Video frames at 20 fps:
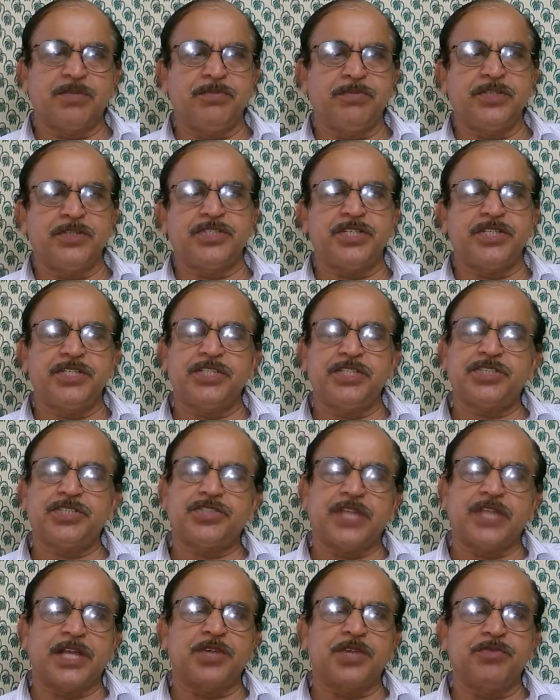some
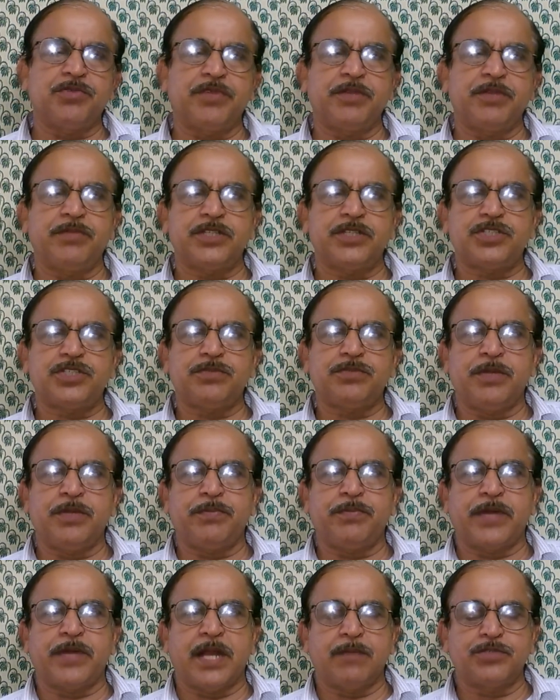messages. Thank you very much.
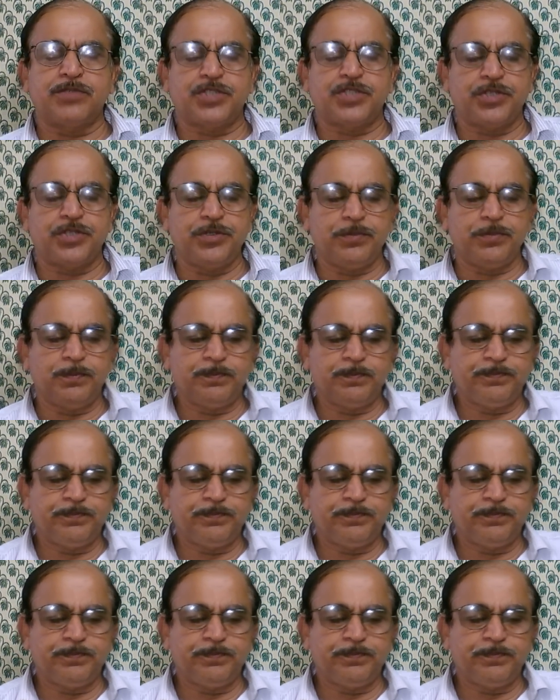My pranams to you.